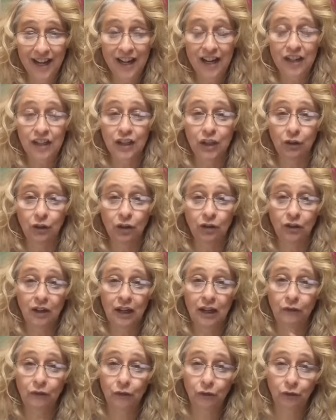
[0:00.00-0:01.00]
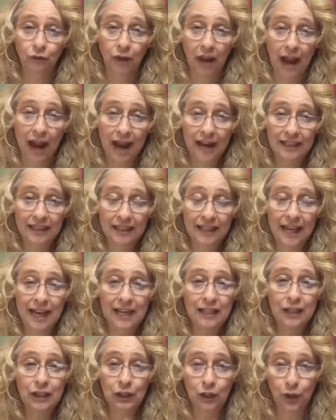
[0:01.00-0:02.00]
So you'll get
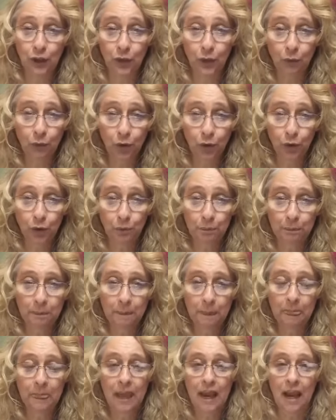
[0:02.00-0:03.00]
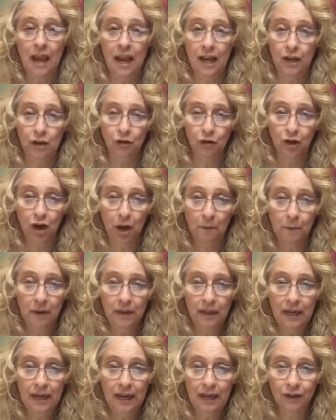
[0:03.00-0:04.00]
access to the room and you'll come on
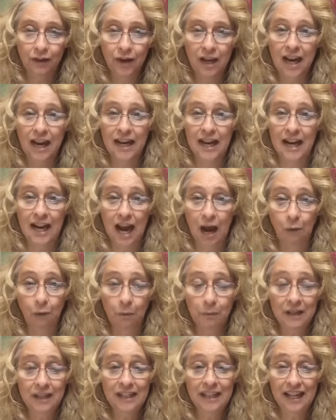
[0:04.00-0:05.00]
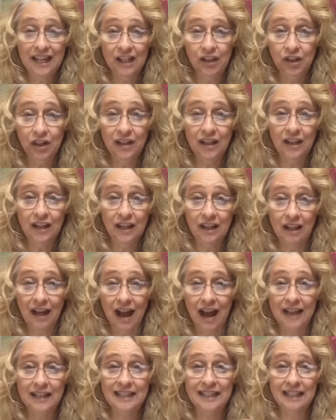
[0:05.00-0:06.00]
the internet and I will be teaching the
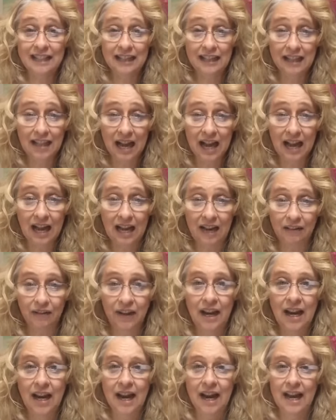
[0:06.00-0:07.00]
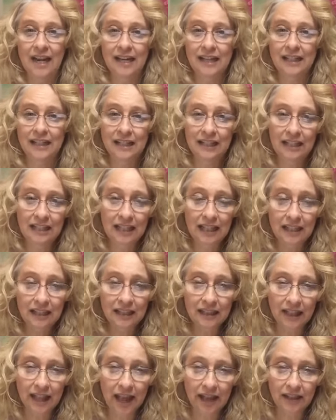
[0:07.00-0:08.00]
class live and it's
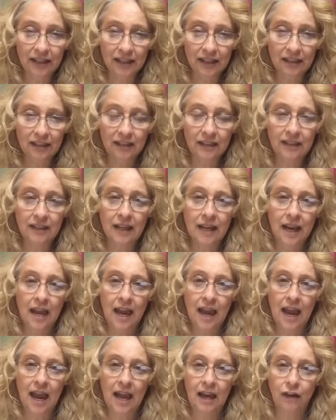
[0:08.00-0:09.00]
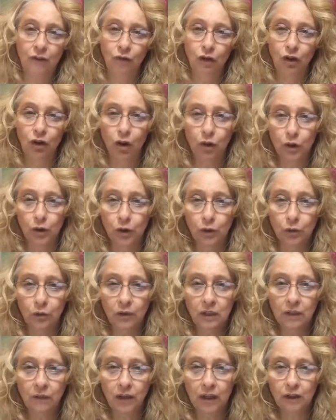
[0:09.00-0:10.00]
six lessons and if you go to
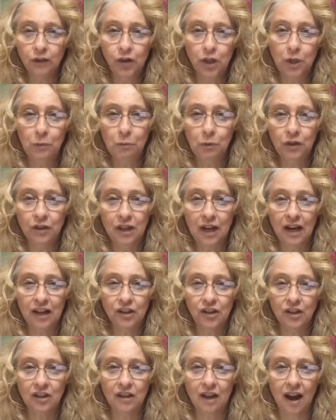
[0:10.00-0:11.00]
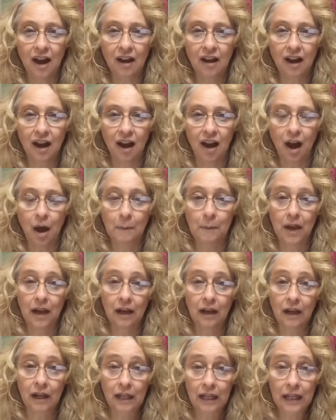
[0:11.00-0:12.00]
toolsofenergyprotection.com
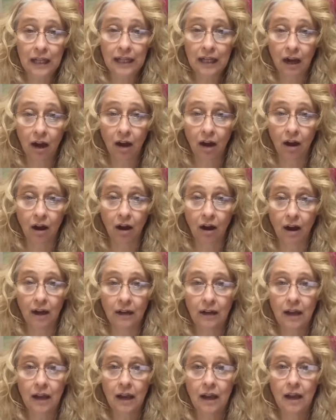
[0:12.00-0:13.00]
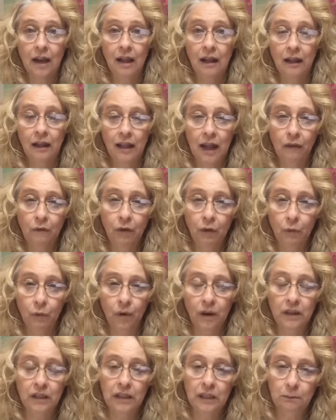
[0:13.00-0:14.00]
and click on level
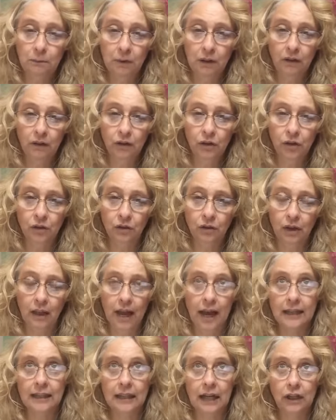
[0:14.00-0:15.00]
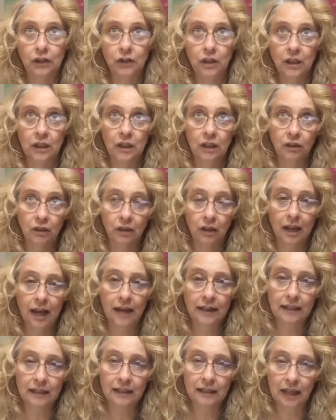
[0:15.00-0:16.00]
one spiritual class. Actually, it's under
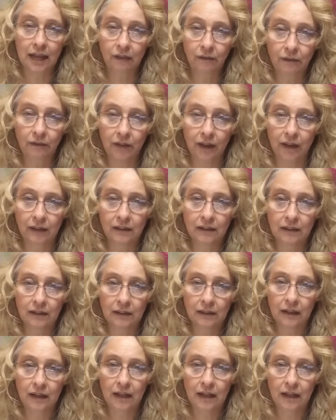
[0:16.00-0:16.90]
classes live events.